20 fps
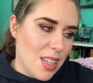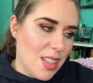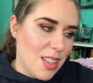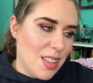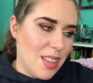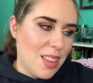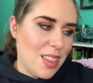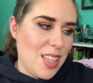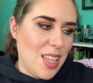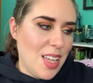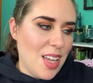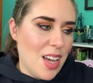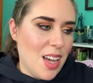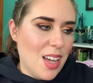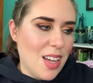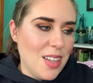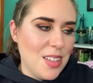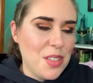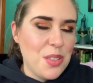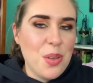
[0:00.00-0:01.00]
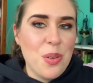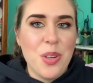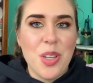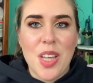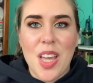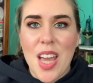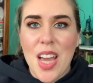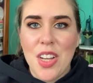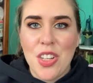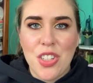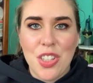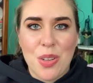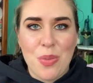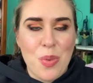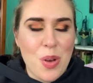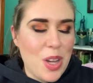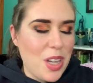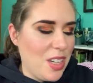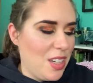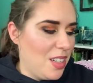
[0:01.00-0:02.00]
the Sony Kashuk
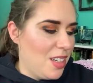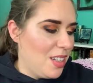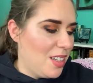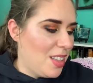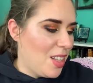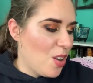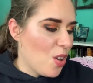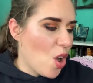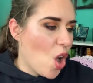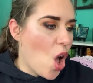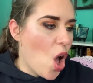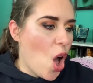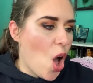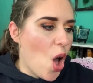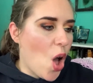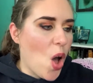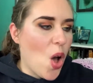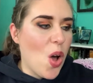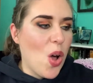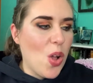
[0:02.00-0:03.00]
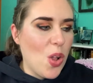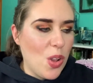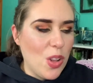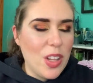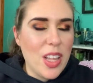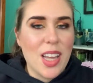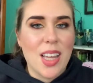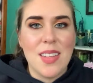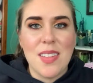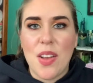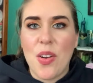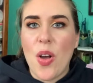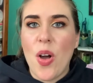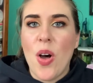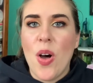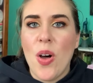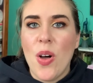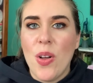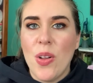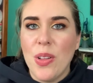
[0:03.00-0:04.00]
one, they're all, like I said,
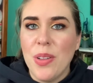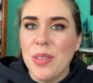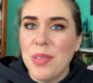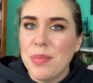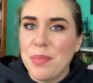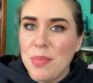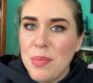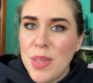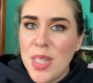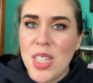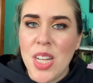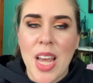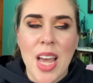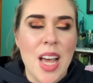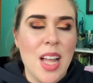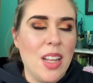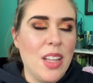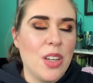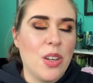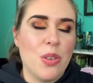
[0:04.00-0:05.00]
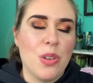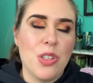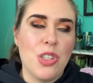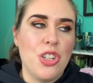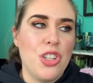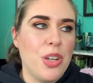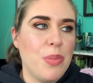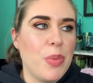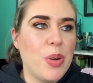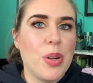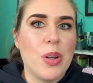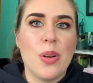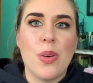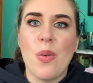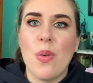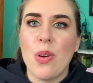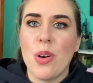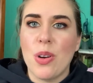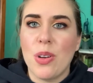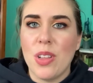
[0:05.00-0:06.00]
all metallic or shimmer
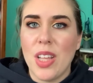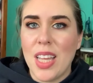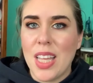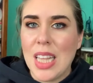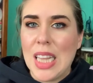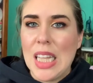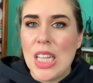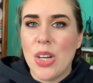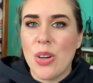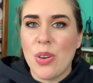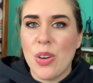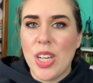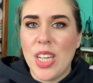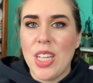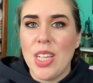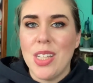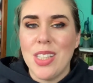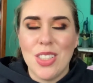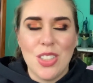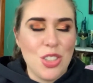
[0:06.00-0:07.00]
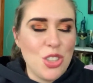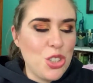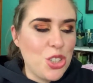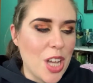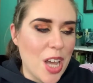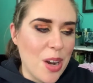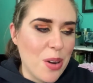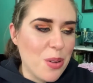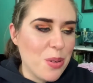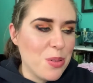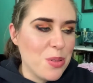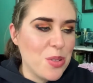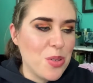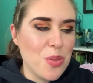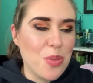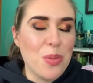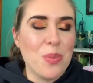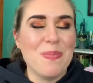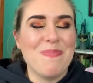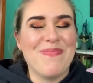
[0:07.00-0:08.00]
or like glittery shadow.
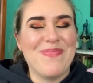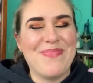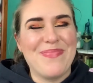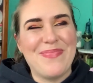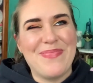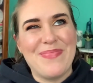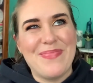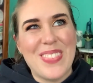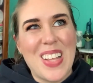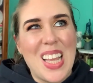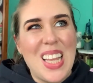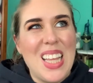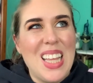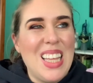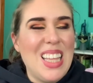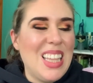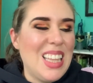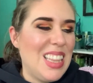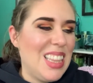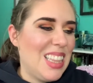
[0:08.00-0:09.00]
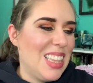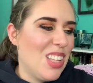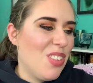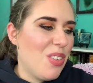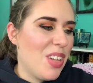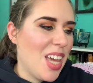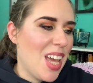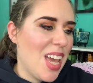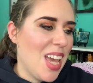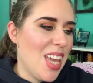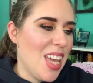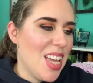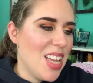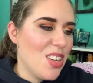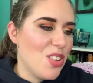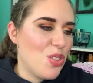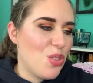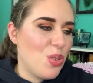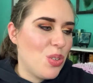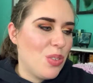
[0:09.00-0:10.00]
So you
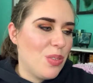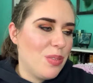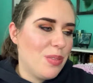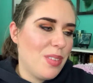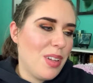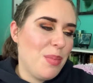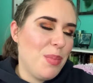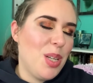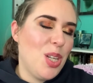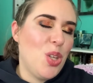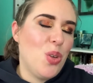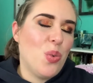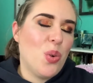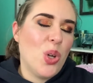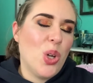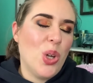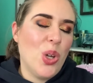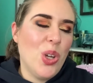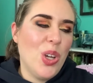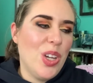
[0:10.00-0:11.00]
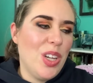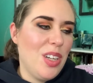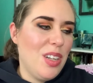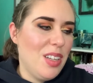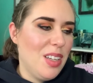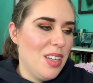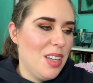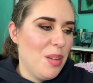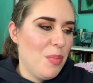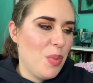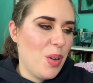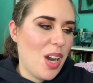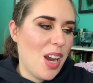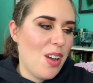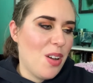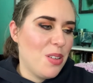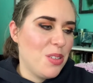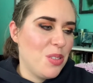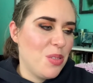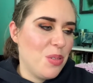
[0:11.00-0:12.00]
can't, I mean, you could, but I
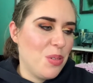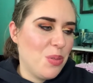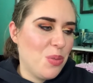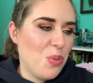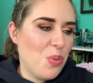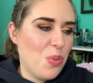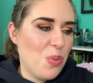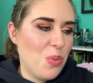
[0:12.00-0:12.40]
also